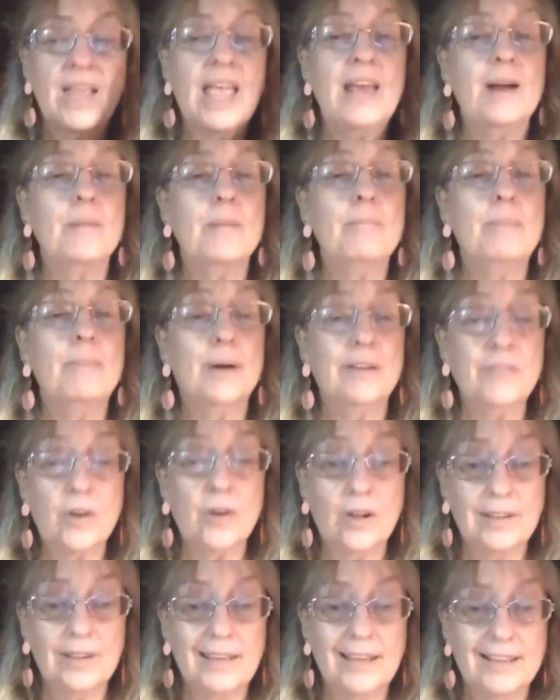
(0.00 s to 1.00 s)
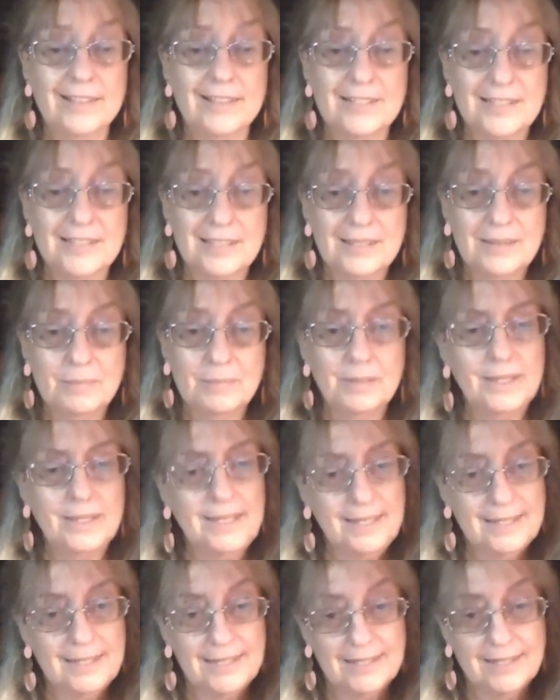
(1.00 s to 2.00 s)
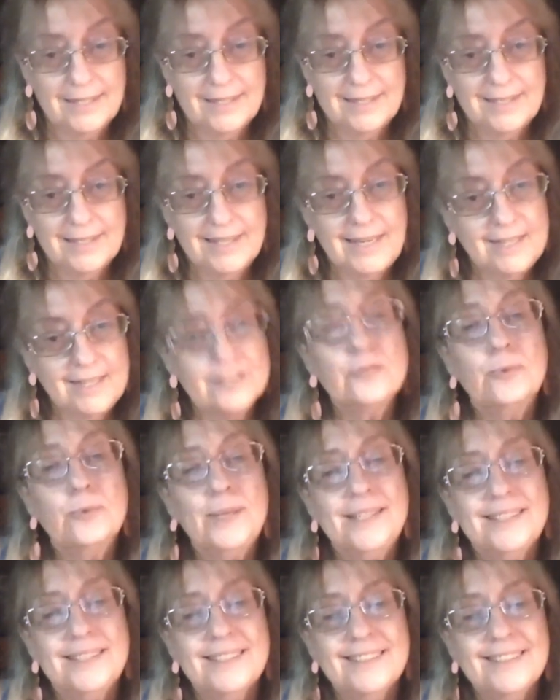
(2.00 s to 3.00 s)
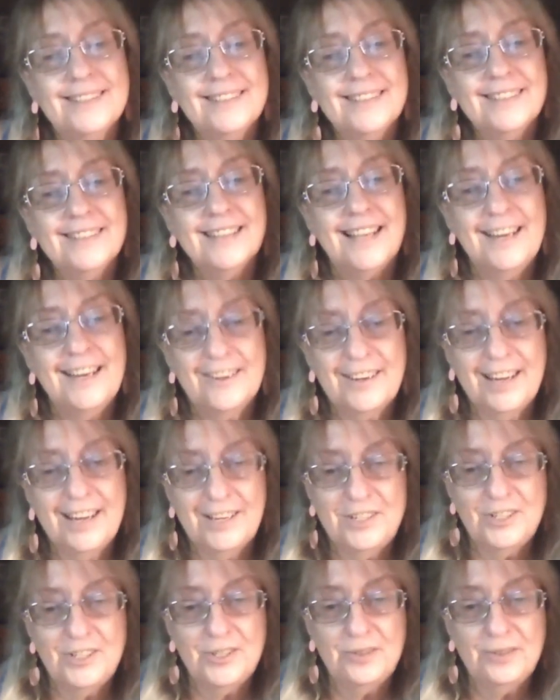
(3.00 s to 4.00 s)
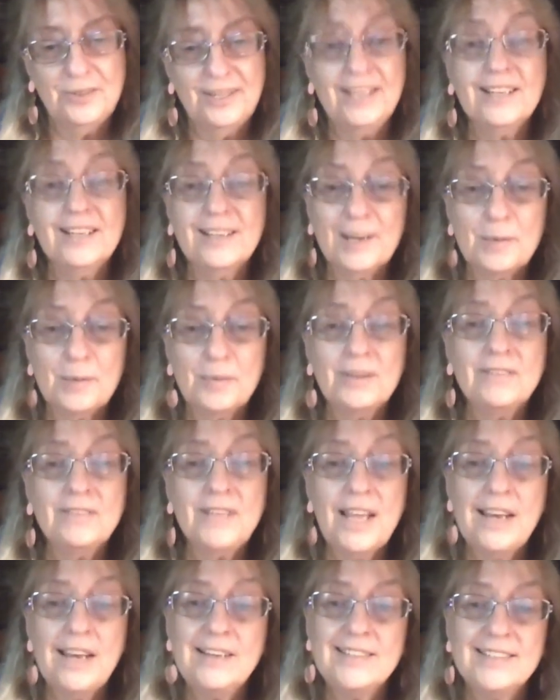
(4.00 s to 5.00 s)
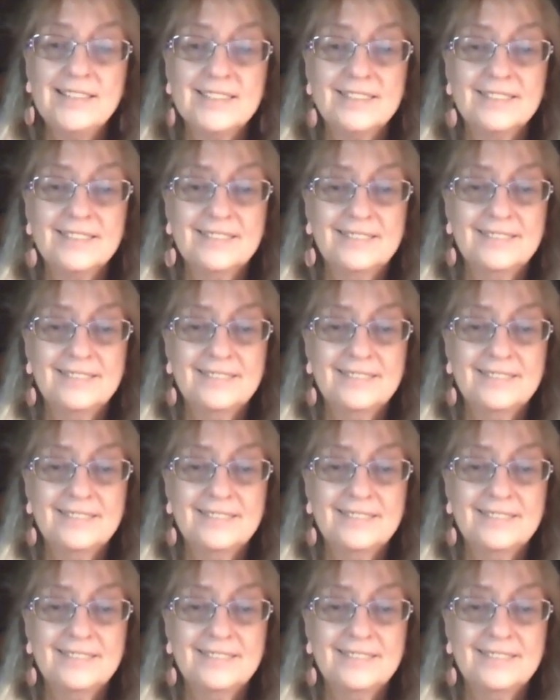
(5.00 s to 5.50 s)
And above all else, please stay sweet, and I'll catch you in a couple of days.